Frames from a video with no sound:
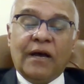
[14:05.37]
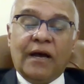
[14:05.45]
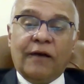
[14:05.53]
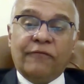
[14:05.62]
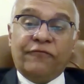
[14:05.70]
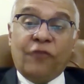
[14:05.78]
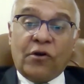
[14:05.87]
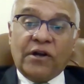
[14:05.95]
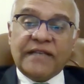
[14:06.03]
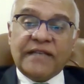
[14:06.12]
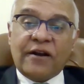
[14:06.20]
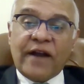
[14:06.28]
we need
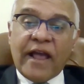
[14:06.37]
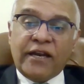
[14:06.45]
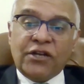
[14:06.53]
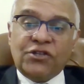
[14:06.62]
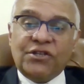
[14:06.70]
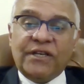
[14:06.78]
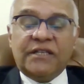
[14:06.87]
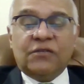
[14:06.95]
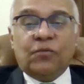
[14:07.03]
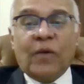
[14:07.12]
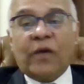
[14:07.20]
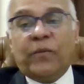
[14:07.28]
to
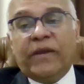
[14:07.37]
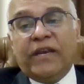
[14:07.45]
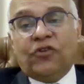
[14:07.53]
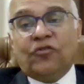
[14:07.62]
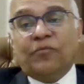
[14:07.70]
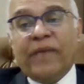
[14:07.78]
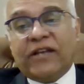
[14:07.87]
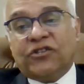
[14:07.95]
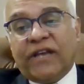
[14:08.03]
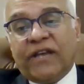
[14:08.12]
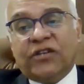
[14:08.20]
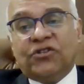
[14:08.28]
focus our
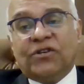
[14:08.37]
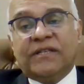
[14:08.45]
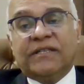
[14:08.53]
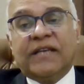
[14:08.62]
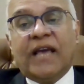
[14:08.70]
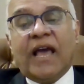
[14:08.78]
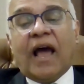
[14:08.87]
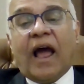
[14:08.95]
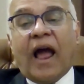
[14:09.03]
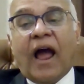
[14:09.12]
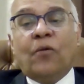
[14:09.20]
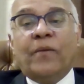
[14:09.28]
energies, where we need to
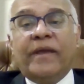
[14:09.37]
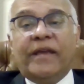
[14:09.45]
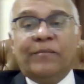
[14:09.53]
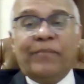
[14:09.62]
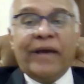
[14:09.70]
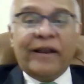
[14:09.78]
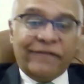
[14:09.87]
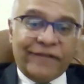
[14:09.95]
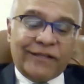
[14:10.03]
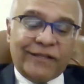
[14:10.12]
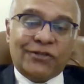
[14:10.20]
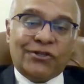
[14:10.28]
make changes,
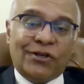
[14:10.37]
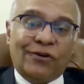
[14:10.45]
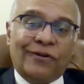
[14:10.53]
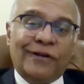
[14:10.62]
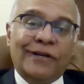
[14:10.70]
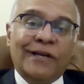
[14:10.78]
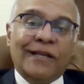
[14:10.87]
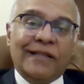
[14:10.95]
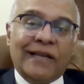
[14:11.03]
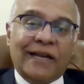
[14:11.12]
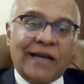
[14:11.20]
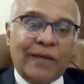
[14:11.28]
how we can
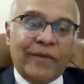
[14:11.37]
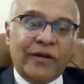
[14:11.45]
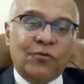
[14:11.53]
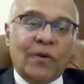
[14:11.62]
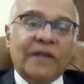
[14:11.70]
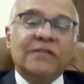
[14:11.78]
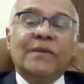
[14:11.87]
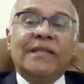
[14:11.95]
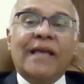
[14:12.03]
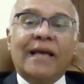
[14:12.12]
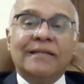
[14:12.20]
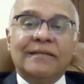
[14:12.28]
benefit the children
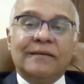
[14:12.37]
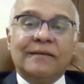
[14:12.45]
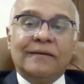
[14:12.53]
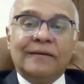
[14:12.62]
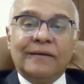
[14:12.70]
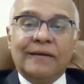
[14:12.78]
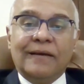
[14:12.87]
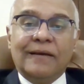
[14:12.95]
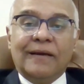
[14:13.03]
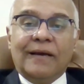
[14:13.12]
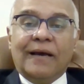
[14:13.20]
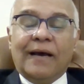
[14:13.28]
that are coming to us
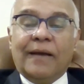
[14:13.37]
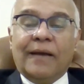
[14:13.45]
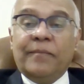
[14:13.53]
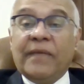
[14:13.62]
with cancer.